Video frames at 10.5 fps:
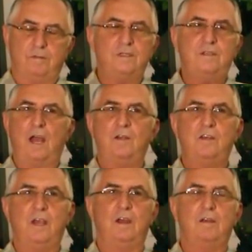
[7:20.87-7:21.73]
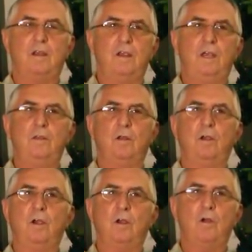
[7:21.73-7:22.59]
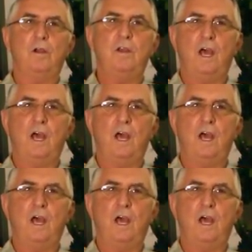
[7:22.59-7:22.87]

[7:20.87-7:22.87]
as I see it. Either you're going to